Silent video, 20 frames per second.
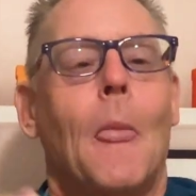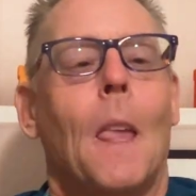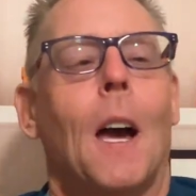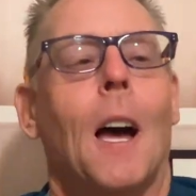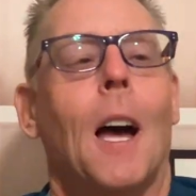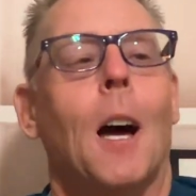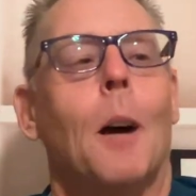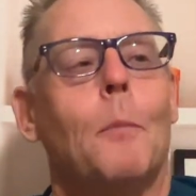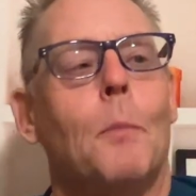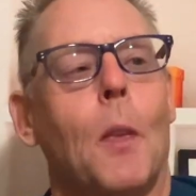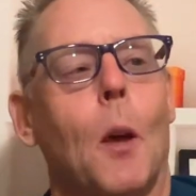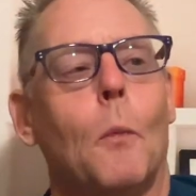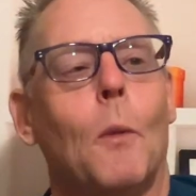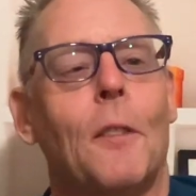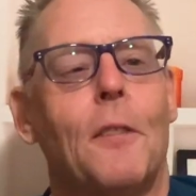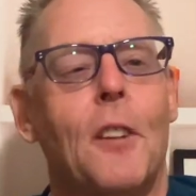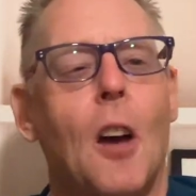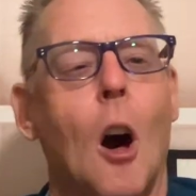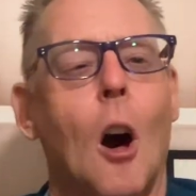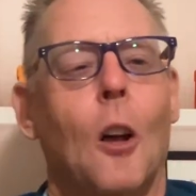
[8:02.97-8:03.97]
Um,
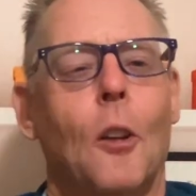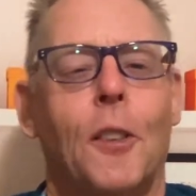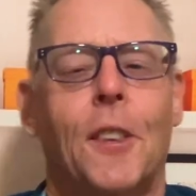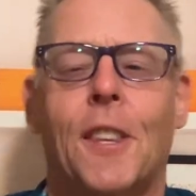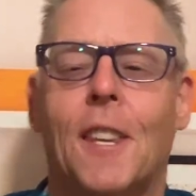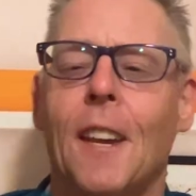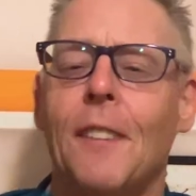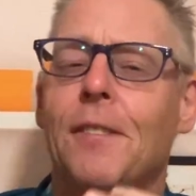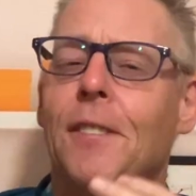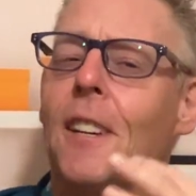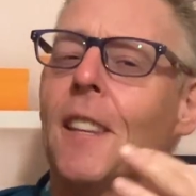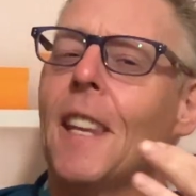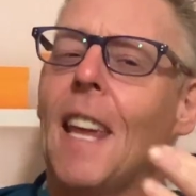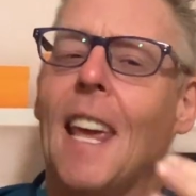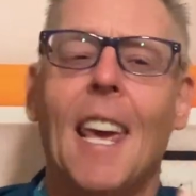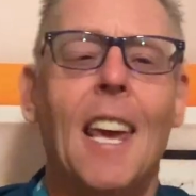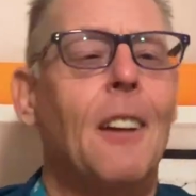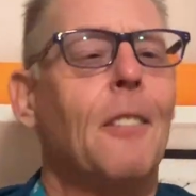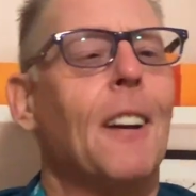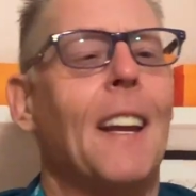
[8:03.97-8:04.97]
we've got different
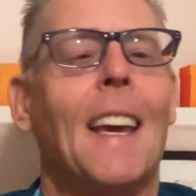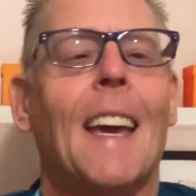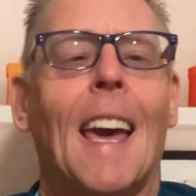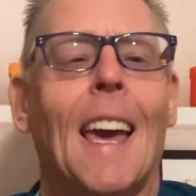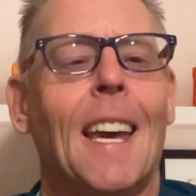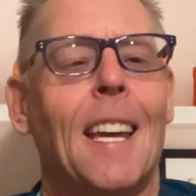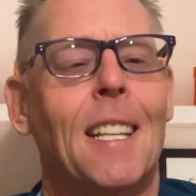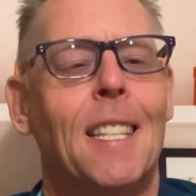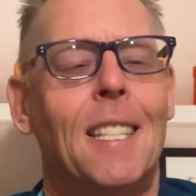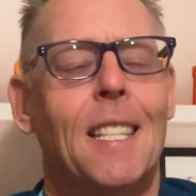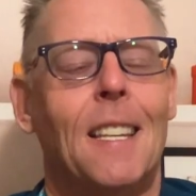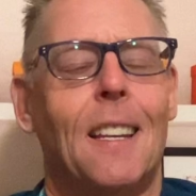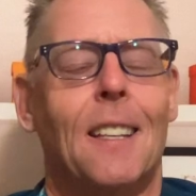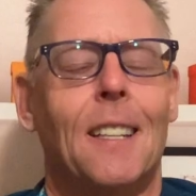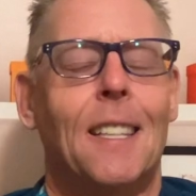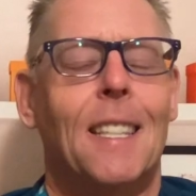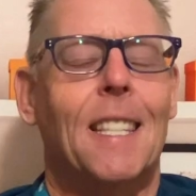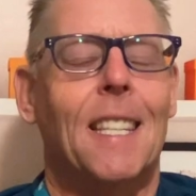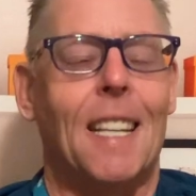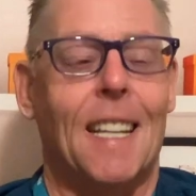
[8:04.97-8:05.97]
hearing aids
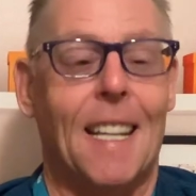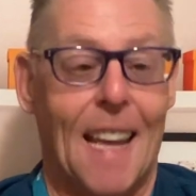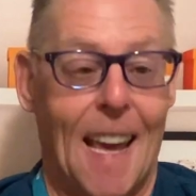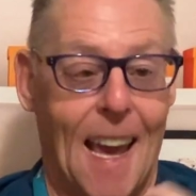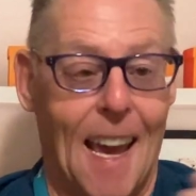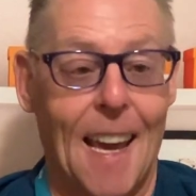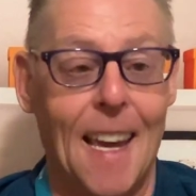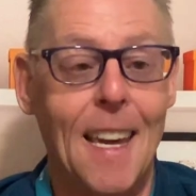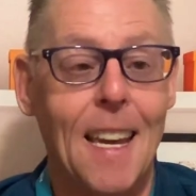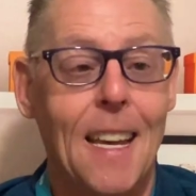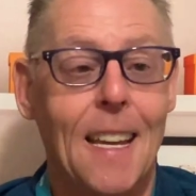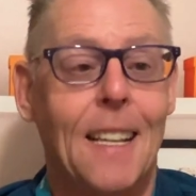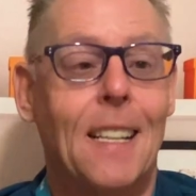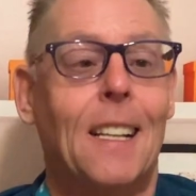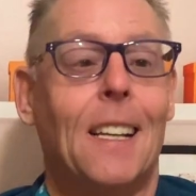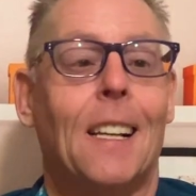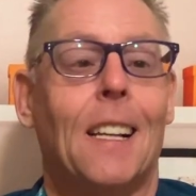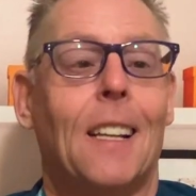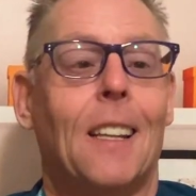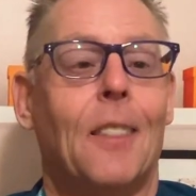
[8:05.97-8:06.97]
today,
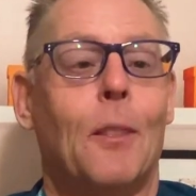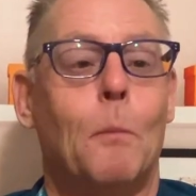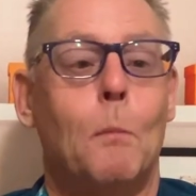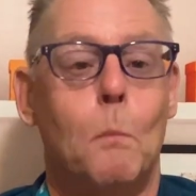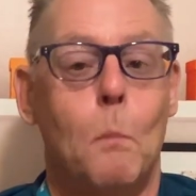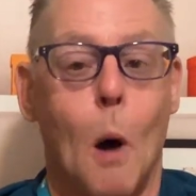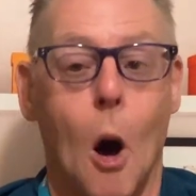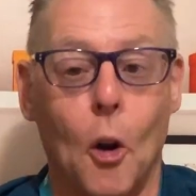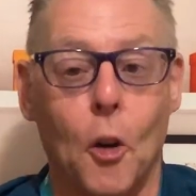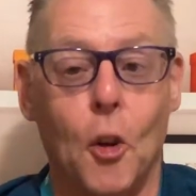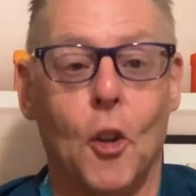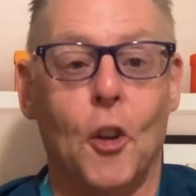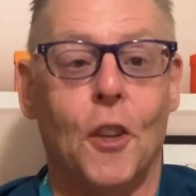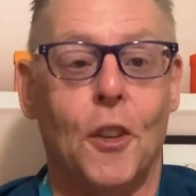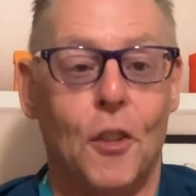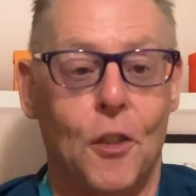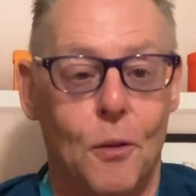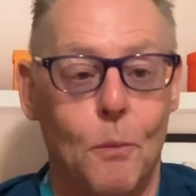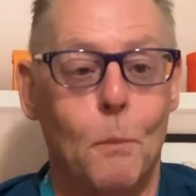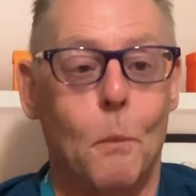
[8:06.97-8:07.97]

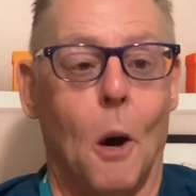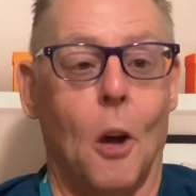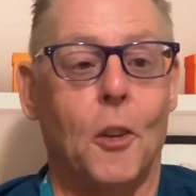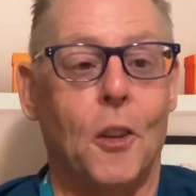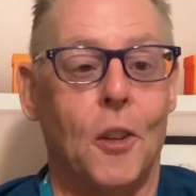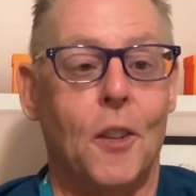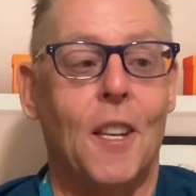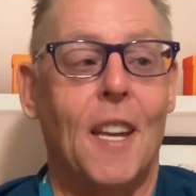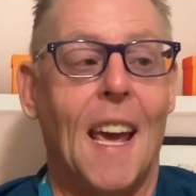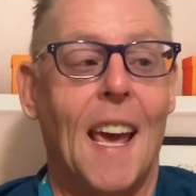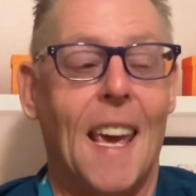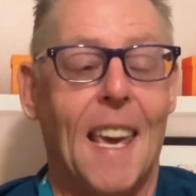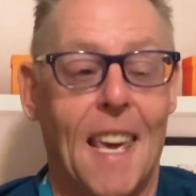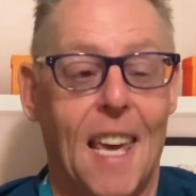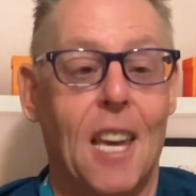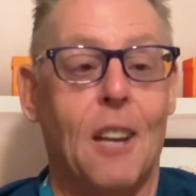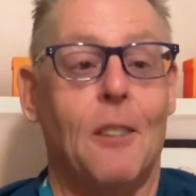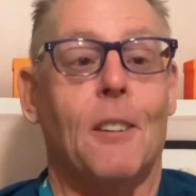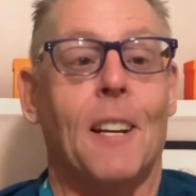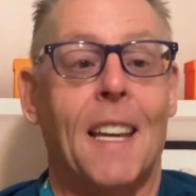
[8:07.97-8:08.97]
modern, modern day
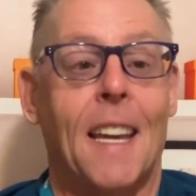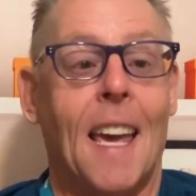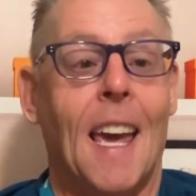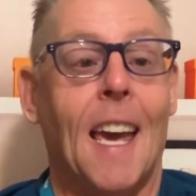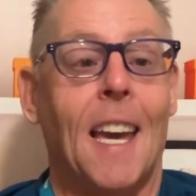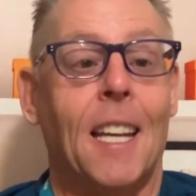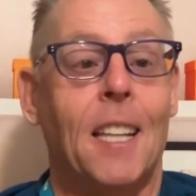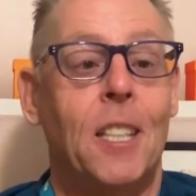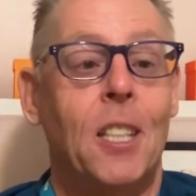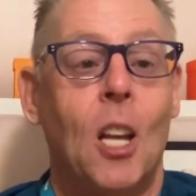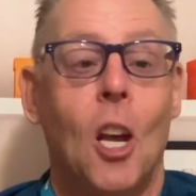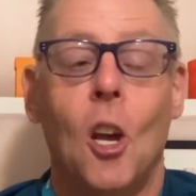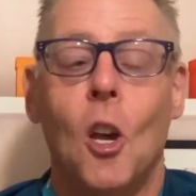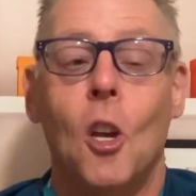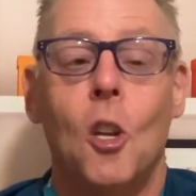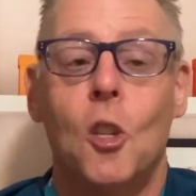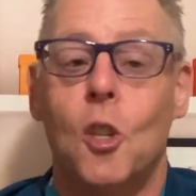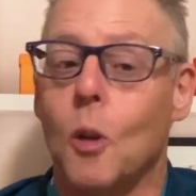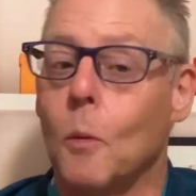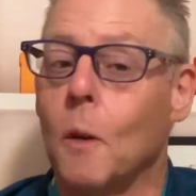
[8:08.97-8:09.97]
hearing aids.
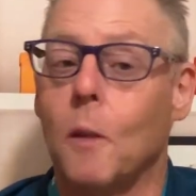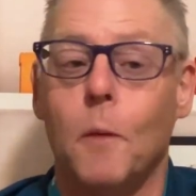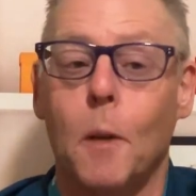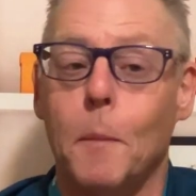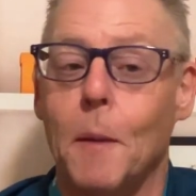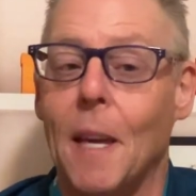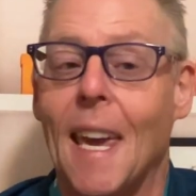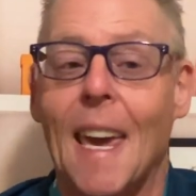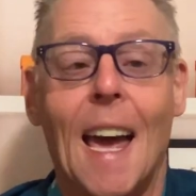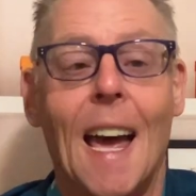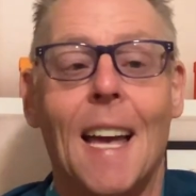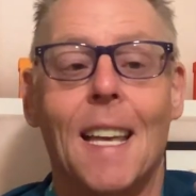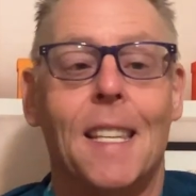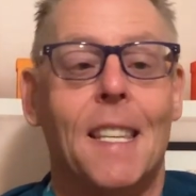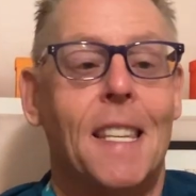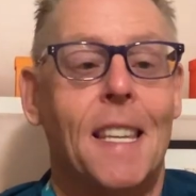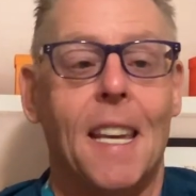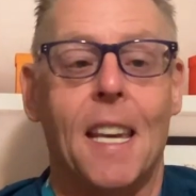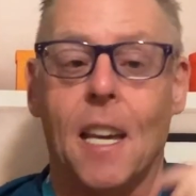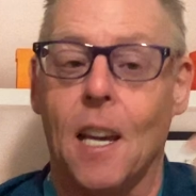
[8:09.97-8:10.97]
Some of them you can't
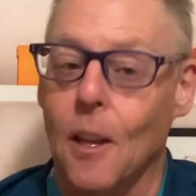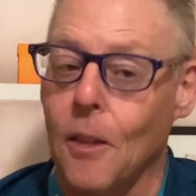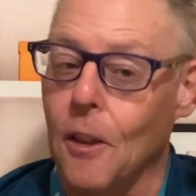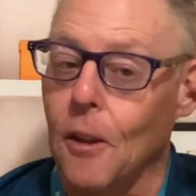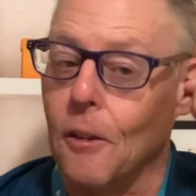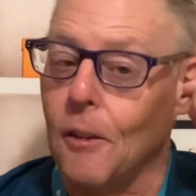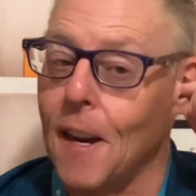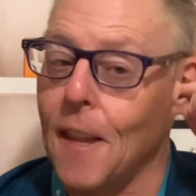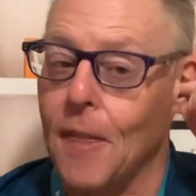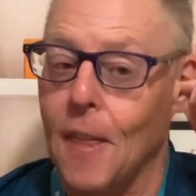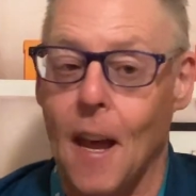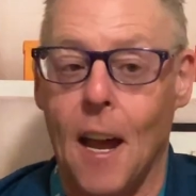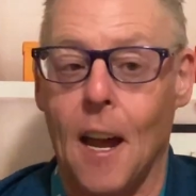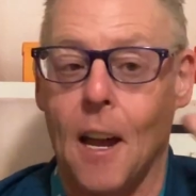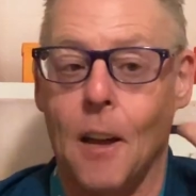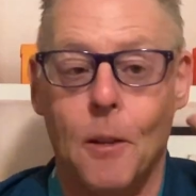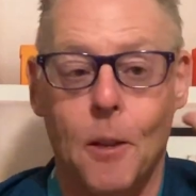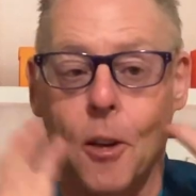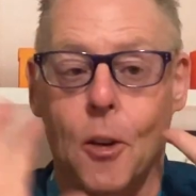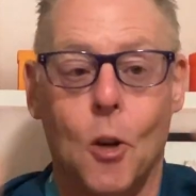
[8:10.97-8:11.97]
see. They're in there.
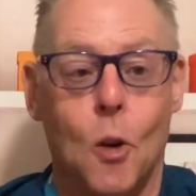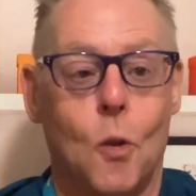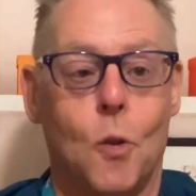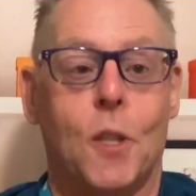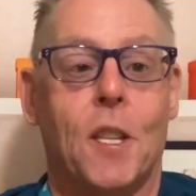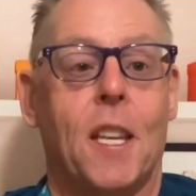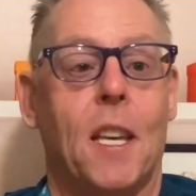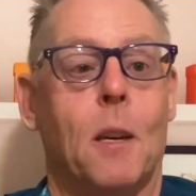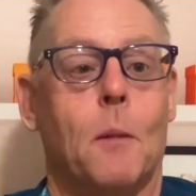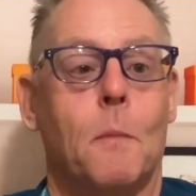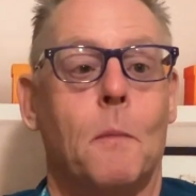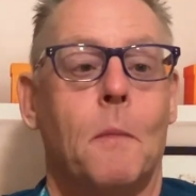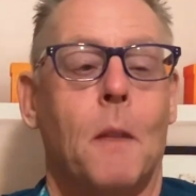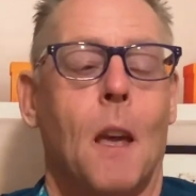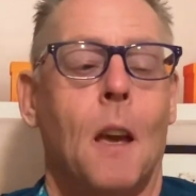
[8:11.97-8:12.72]
You don't see them.